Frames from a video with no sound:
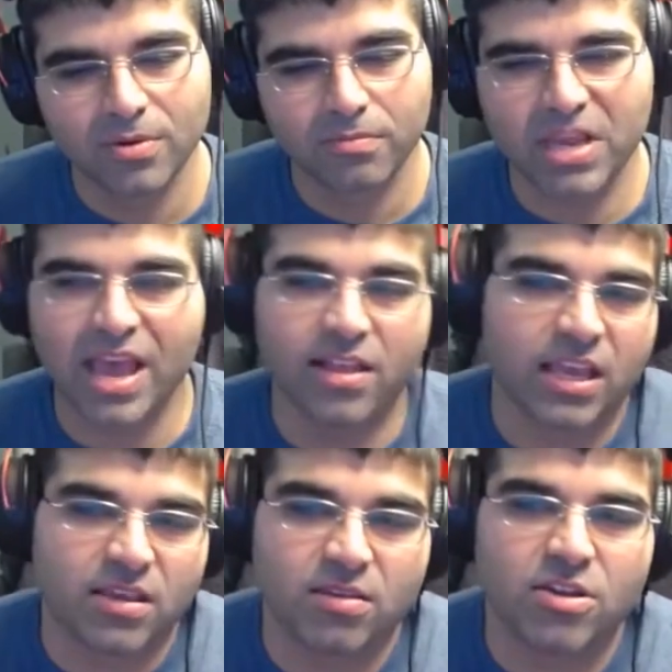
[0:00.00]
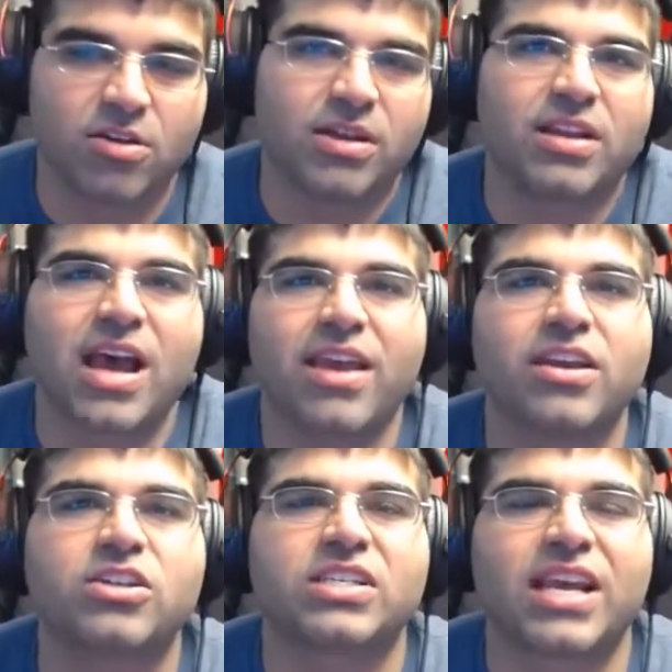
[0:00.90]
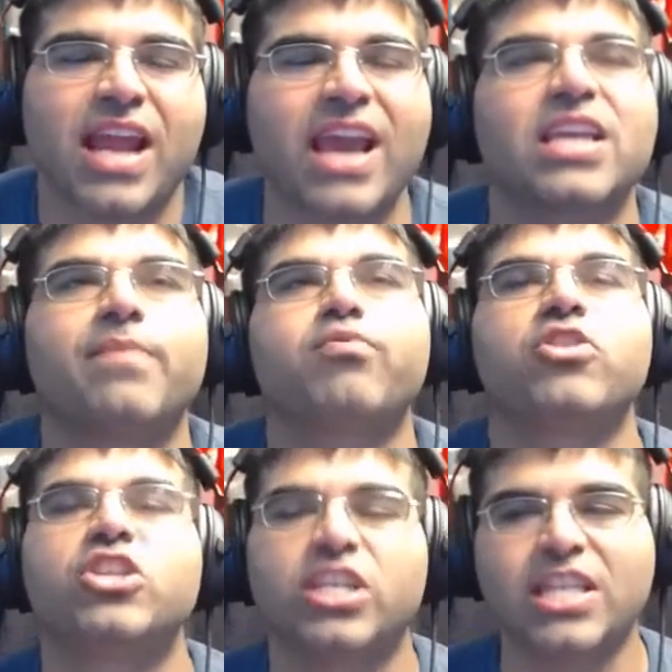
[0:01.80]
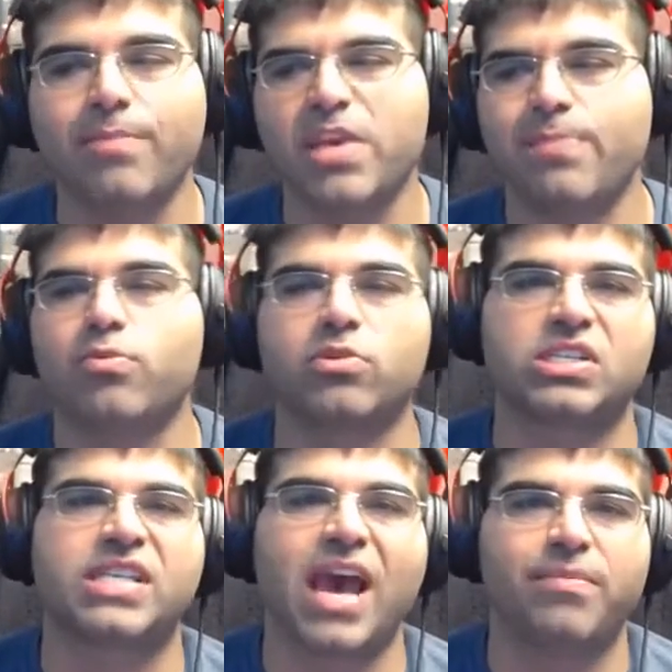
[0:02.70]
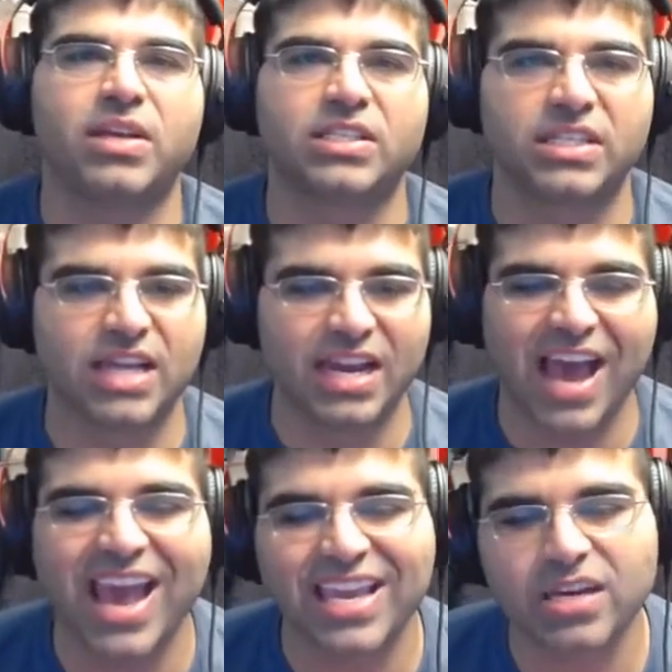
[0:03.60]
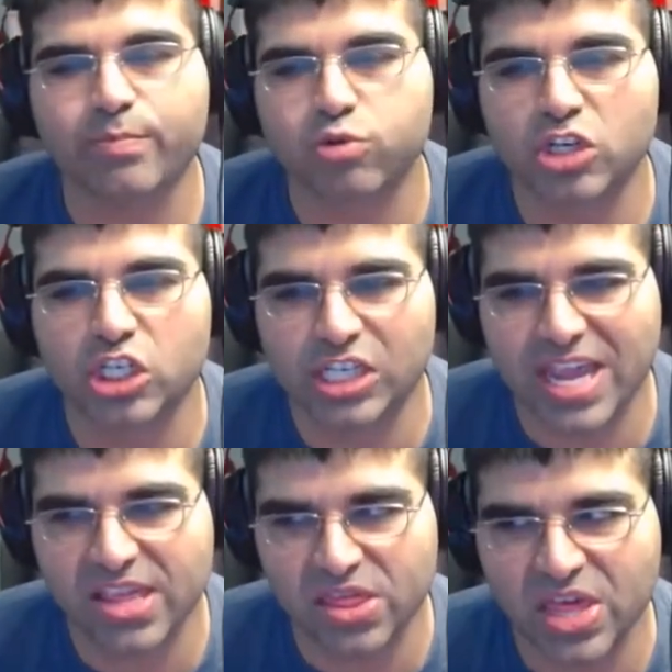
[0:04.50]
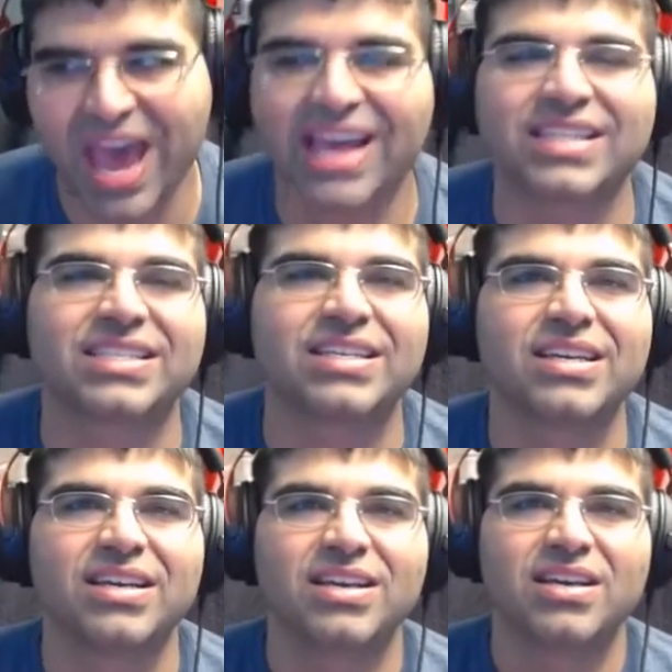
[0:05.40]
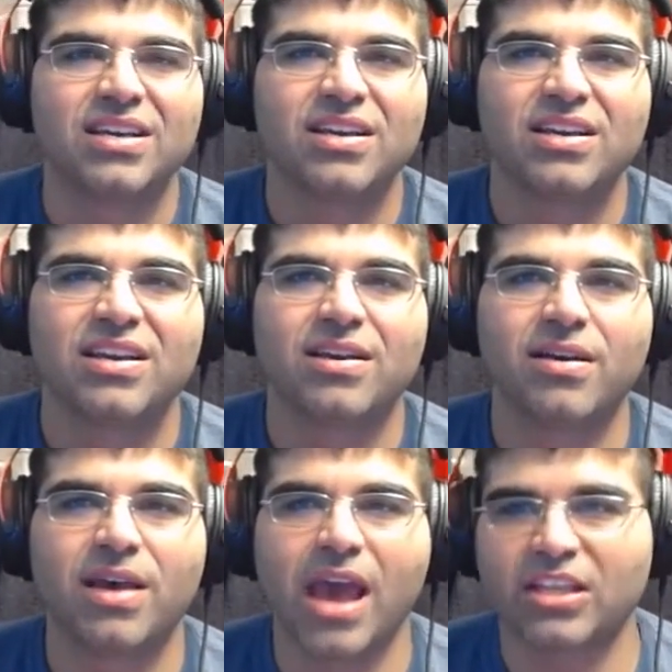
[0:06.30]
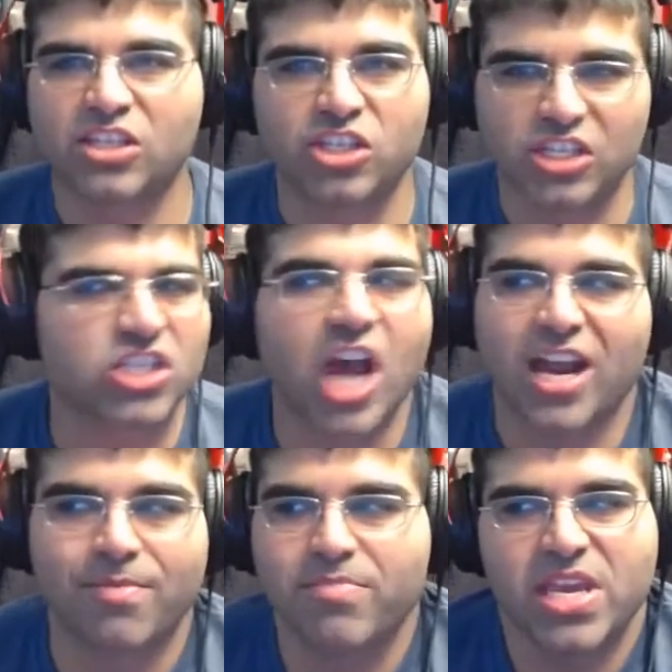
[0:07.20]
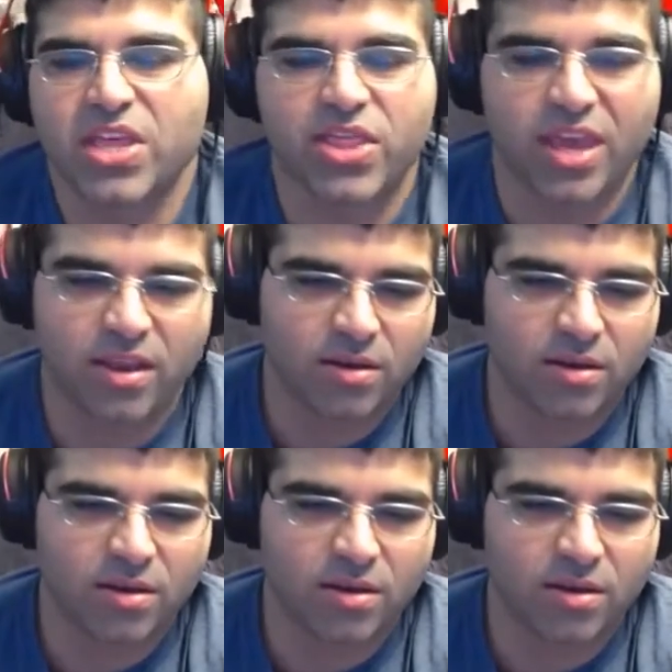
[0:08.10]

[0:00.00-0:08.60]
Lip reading: But yeah, like, you know, and I understand. I can appreciate that people were sad because he died. I can appreciate that. It's just not a me thing.